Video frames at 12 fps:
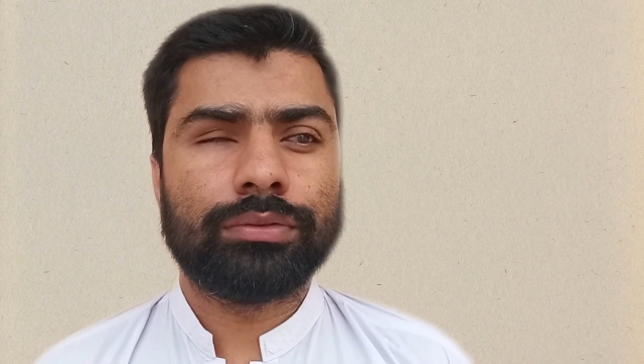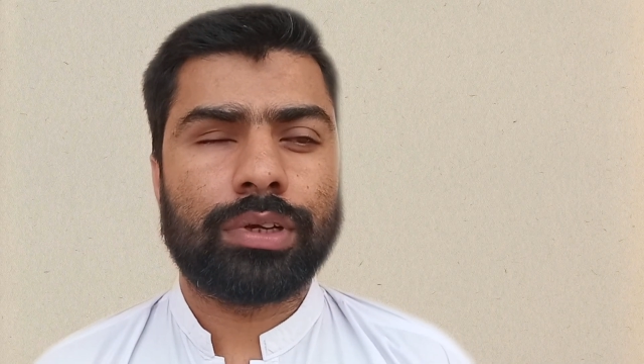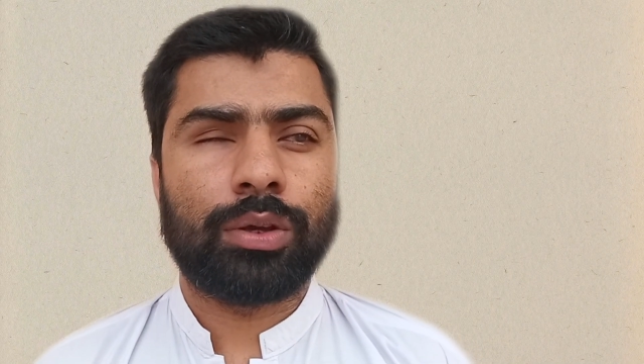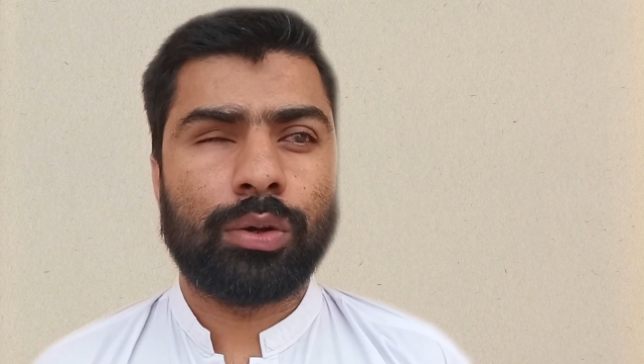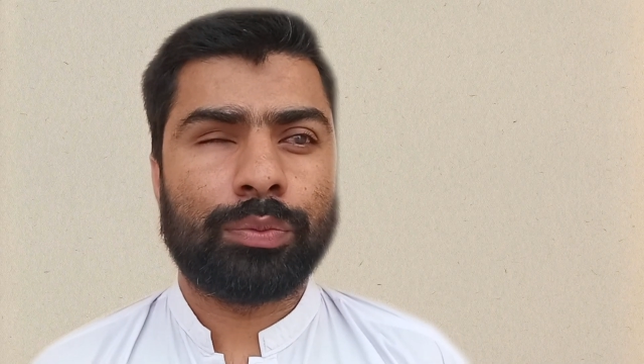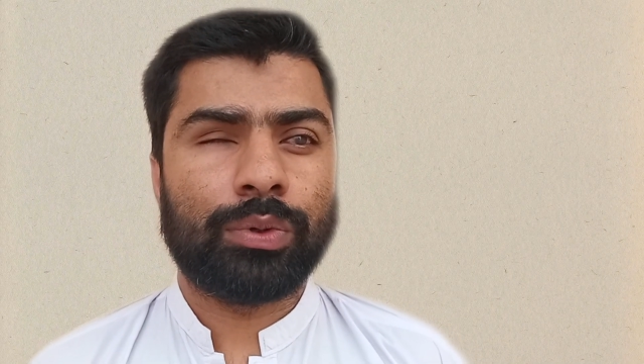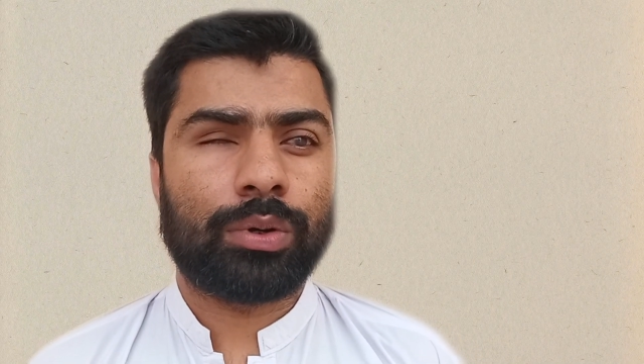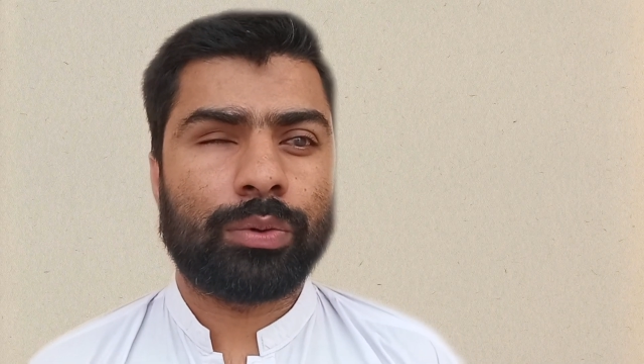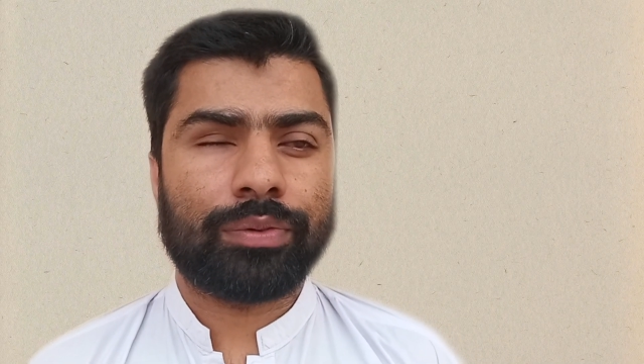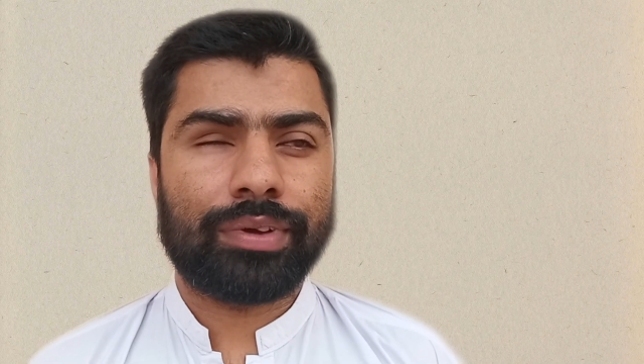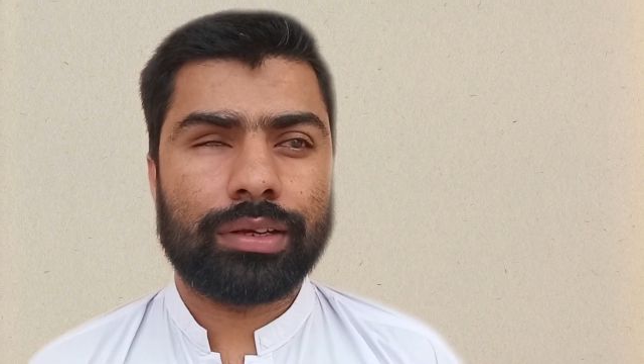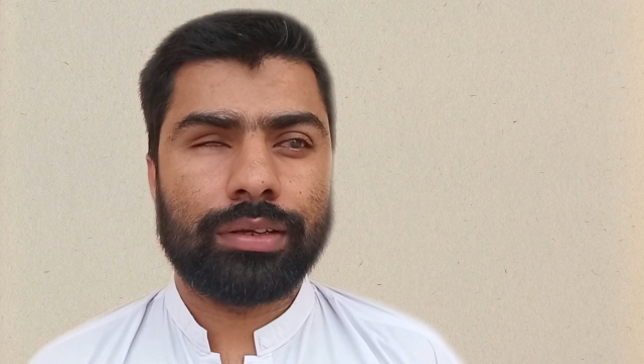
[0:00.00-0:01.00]
I hope you are
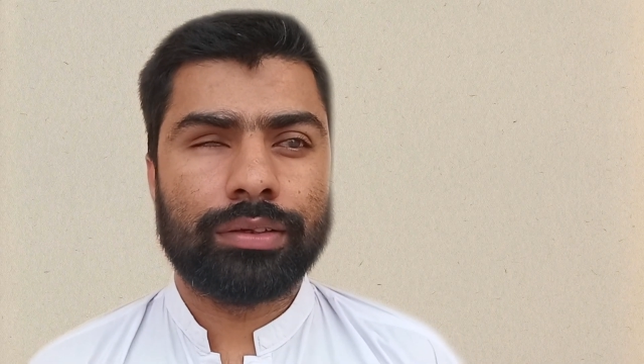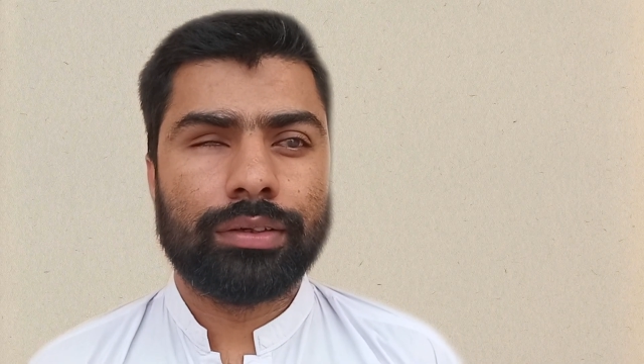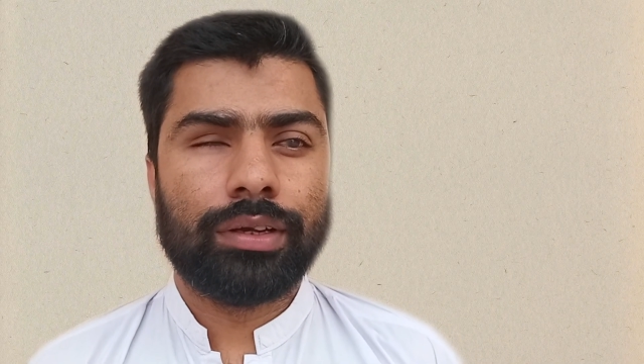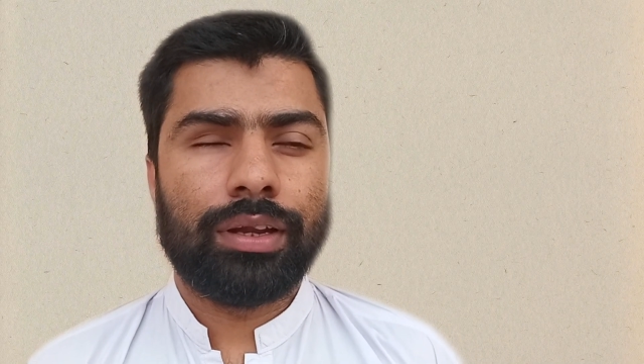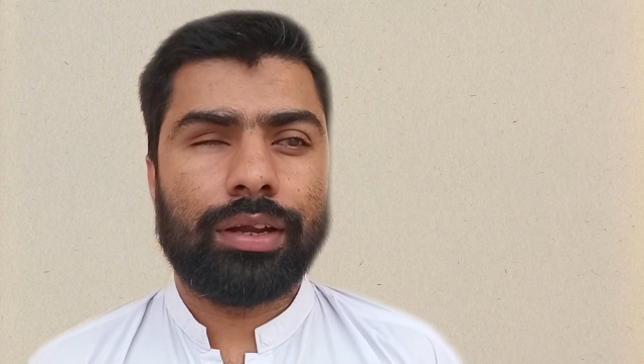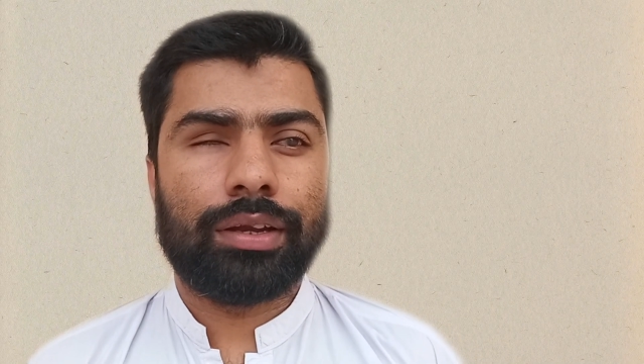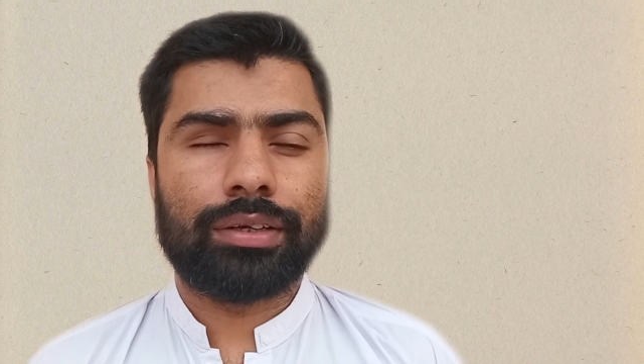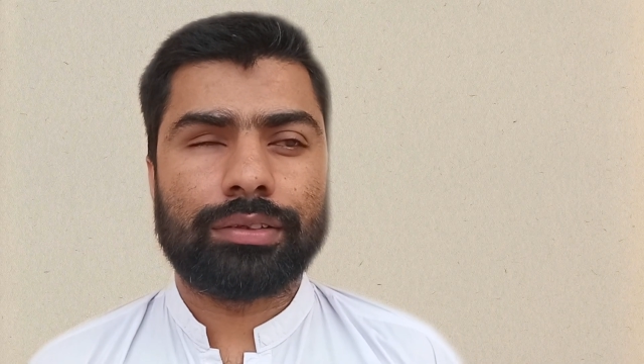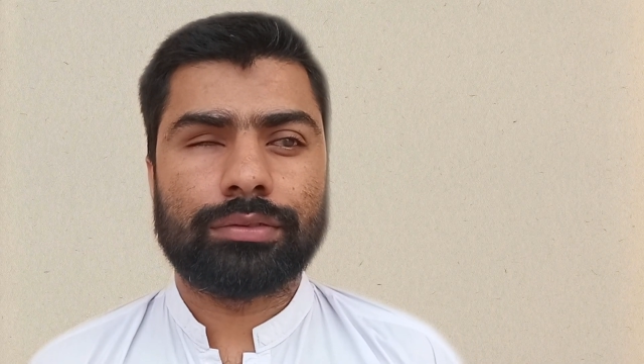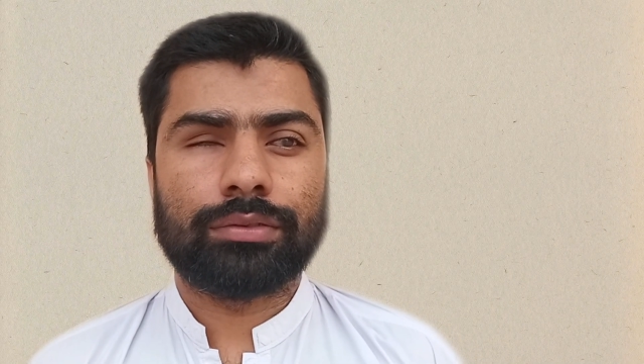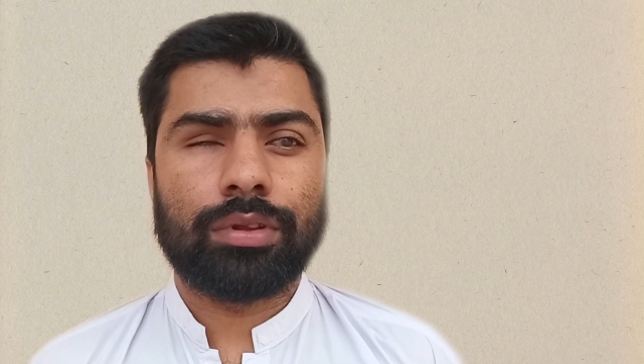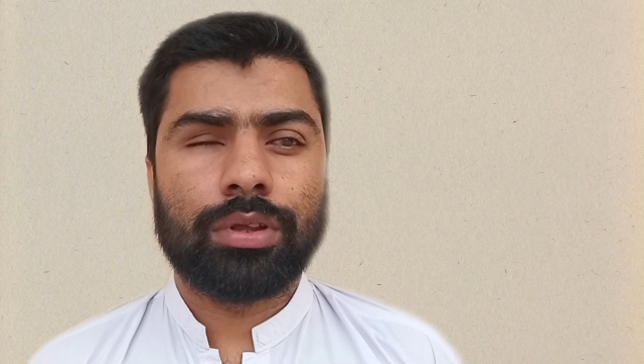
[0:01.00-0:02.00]
doing well and